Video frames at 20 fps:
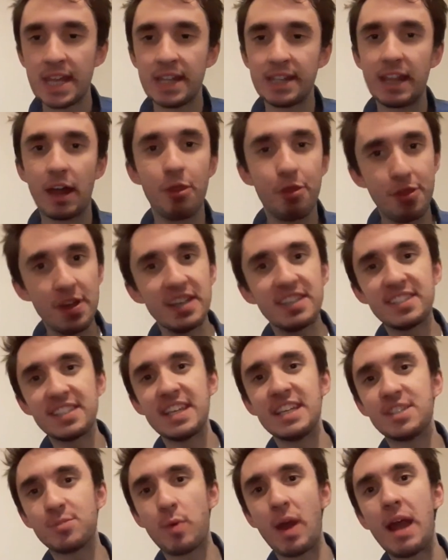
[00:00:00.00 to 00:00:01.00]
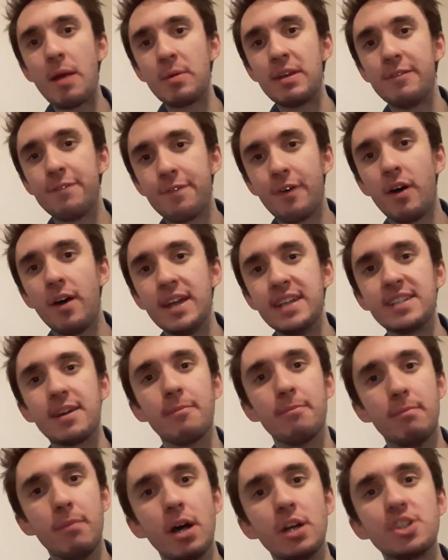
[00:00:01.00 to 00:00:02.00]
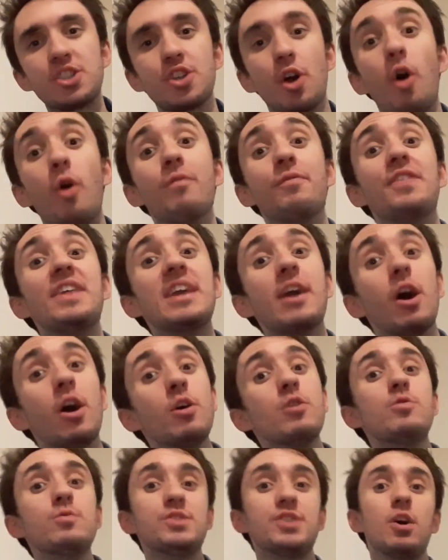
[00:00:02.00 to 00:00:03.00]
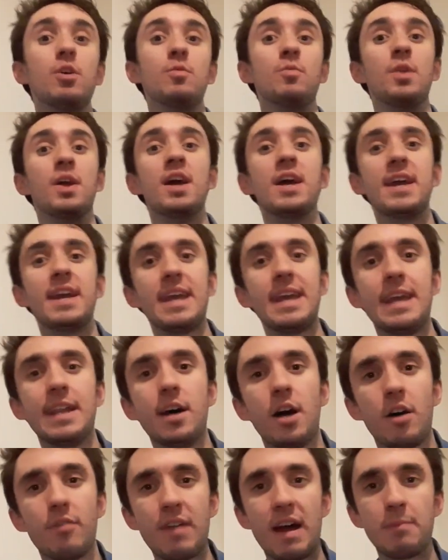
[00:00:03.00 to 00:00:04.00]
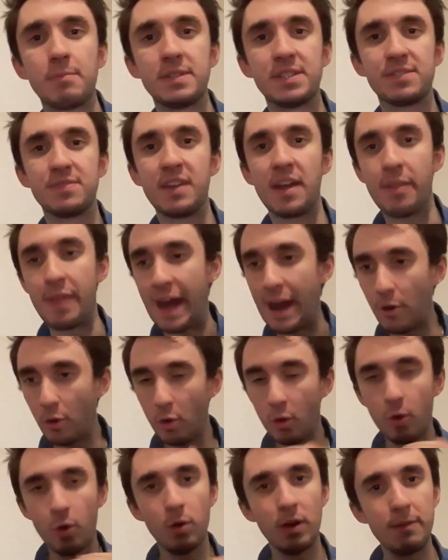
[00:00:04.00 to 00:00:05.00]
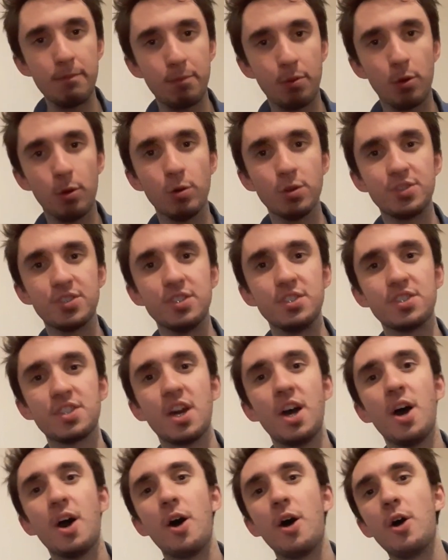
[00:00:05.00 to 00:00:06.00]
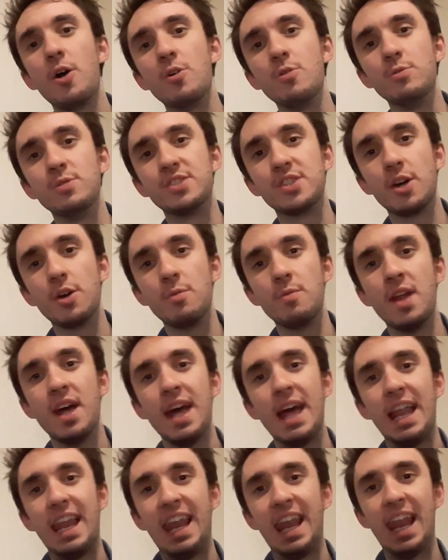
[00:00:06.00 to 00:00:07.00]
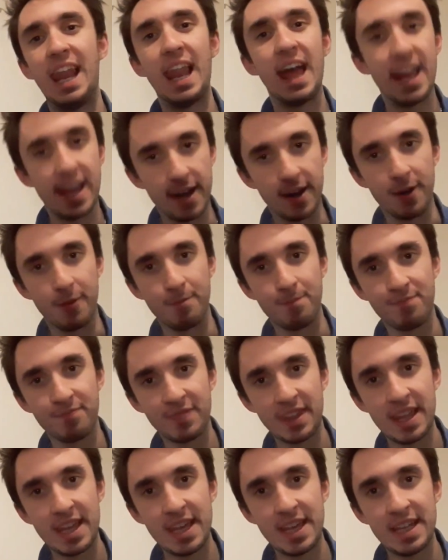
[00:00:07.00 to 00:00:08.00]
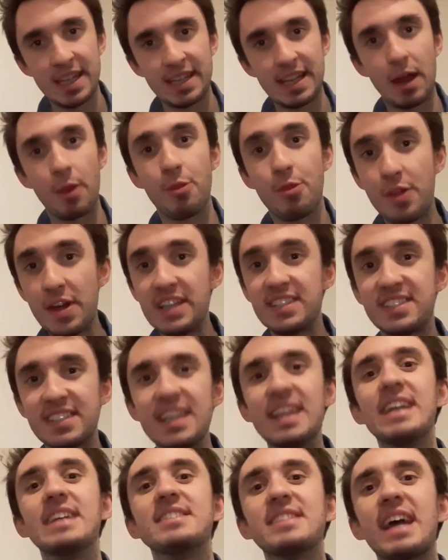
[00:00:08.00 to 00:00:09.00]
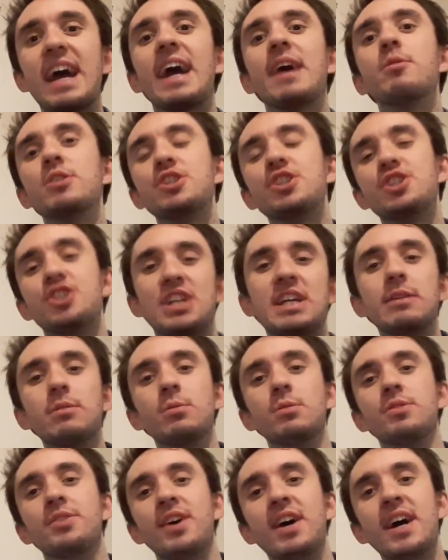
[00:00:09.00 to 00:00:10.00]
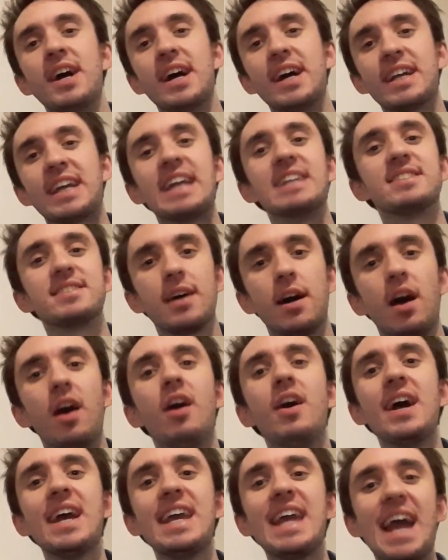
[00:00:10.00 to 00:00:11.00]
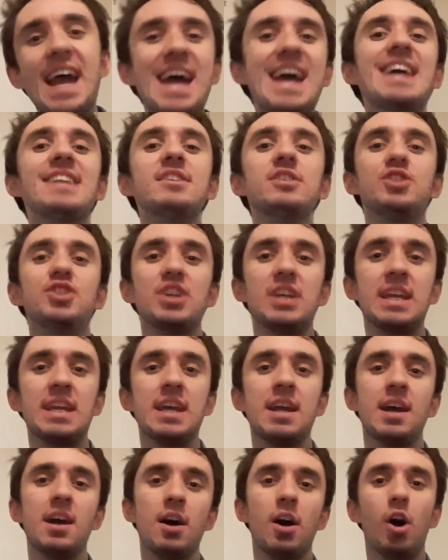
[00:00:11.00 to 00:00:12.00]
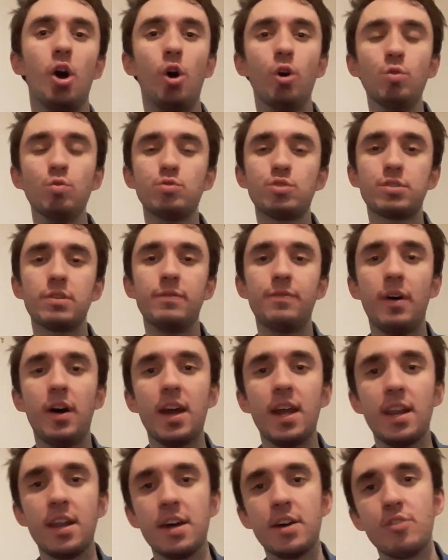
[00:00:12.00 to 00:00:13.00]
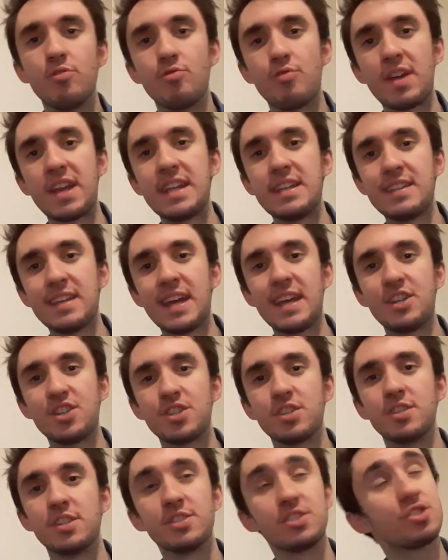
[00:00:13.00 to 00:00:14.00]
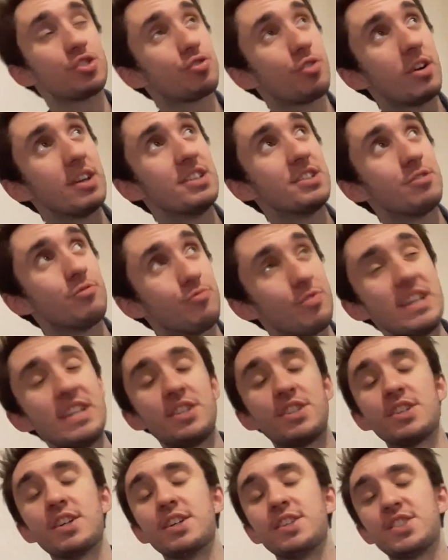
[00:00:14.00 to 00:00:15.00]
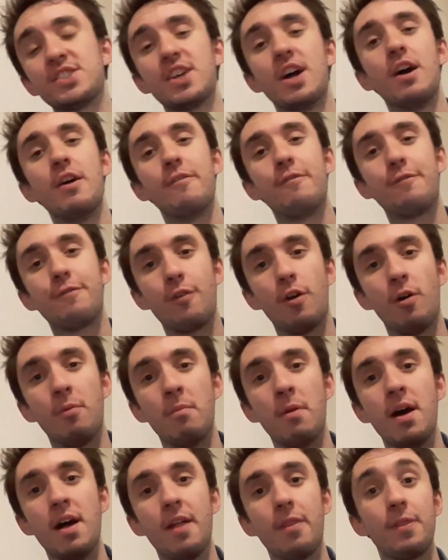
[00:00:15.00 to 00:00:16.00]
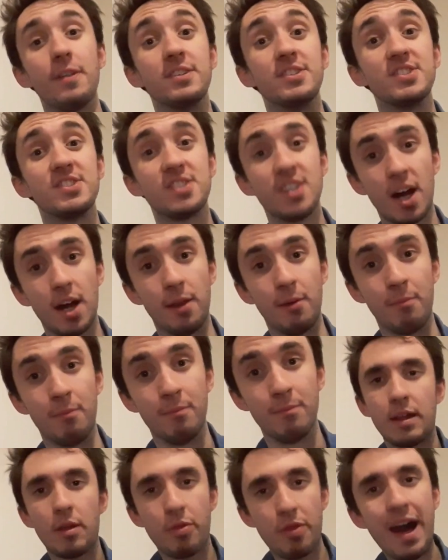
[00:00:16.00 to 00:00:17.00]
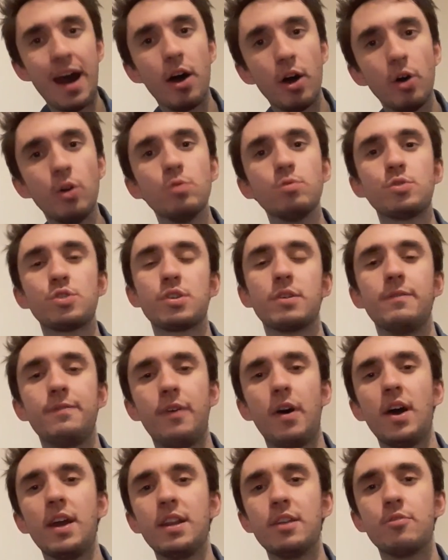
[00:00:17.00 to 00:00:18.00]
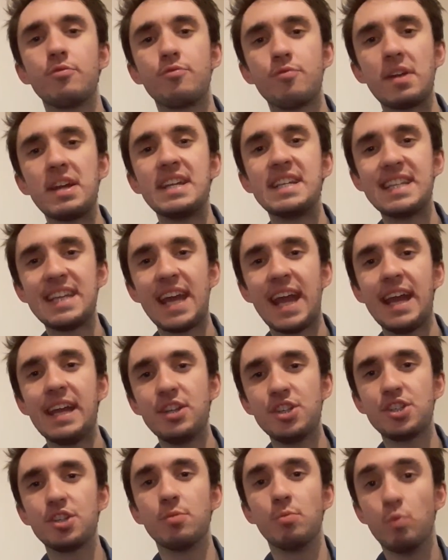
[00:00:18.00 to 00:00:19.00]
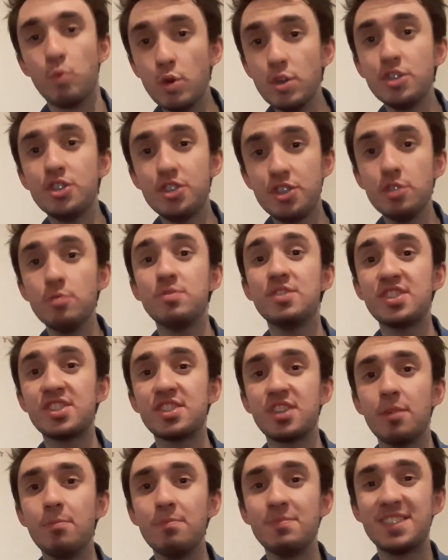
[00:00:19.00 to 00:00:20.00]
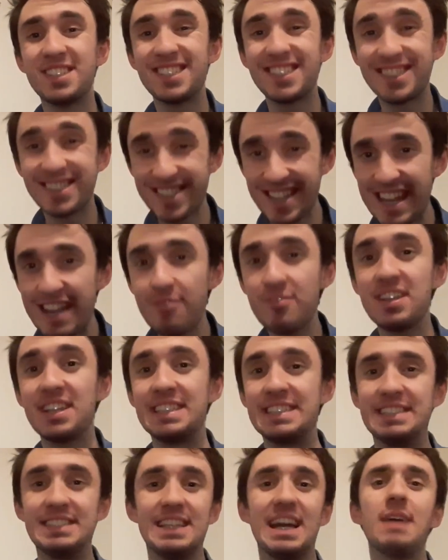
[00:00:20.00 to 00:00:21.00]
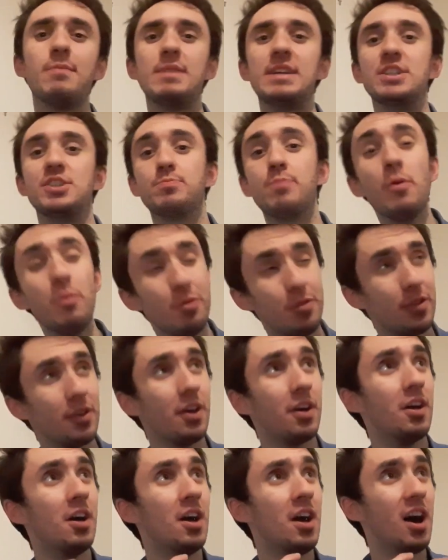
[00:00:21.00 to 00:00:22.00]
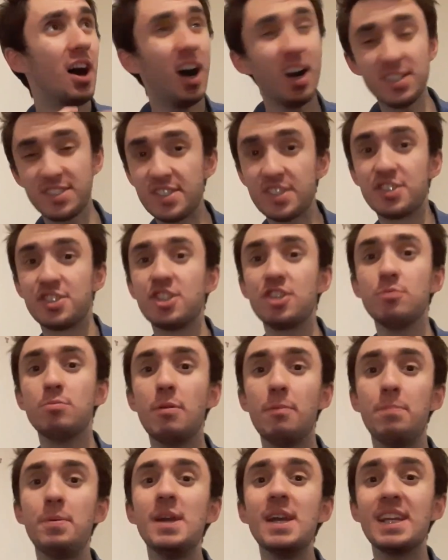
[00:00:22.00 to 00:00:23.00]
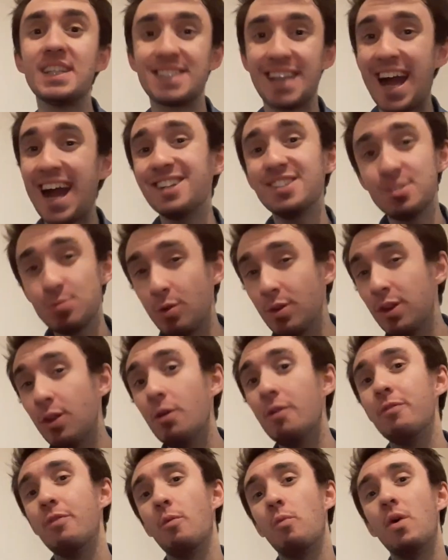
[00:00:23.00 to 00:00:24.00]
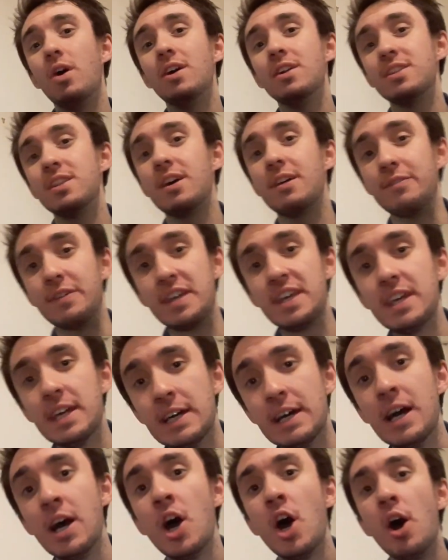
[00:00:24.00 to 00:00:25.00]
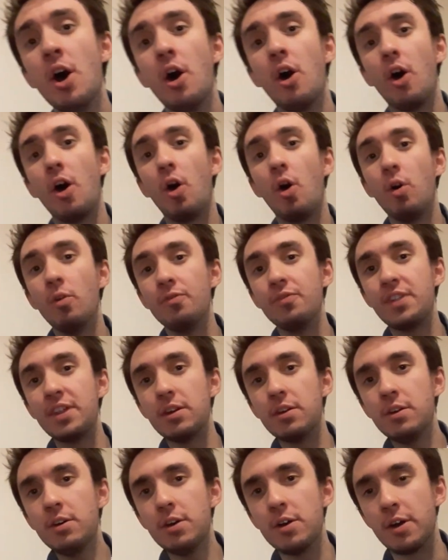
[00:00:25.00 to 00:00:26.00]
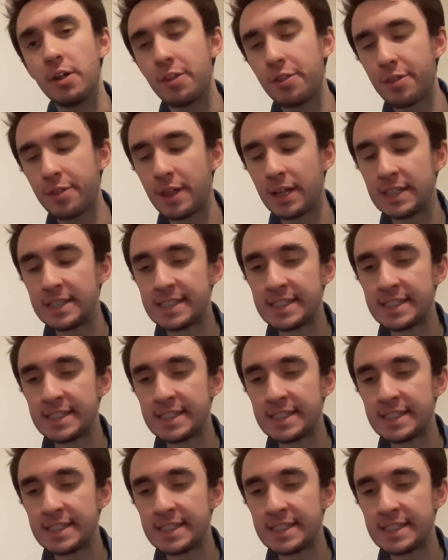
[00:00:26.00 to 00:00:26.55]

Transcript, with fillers: Now, this is where we find much of the ozone in our atmosphere, that all important ozone layer. Now, this is our shield against high energy ultraviolet radiation that's trying to reach us from the sun. Now that ultraviolet radiation would do some serious damage both to us as human beings and to a lot of the wildlife here on the earth.